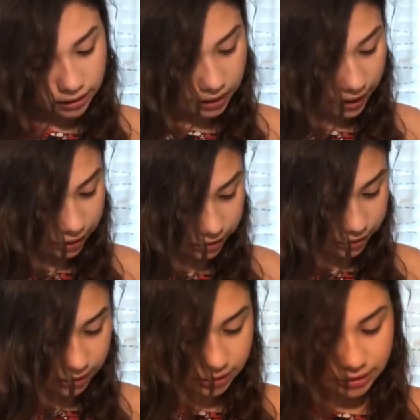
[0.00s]

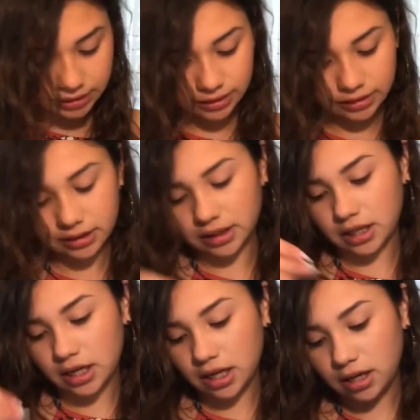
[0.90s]
letters
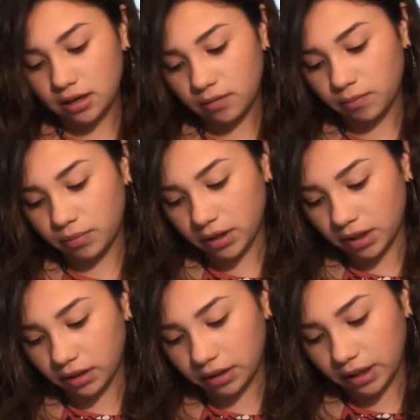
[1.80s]
and put
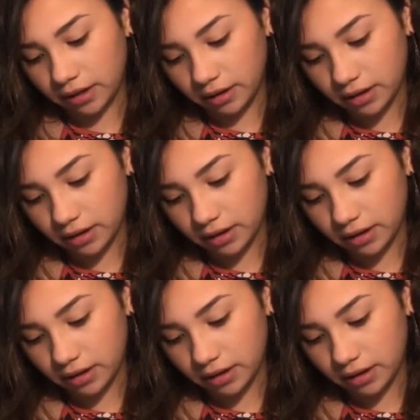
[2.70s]
it on there.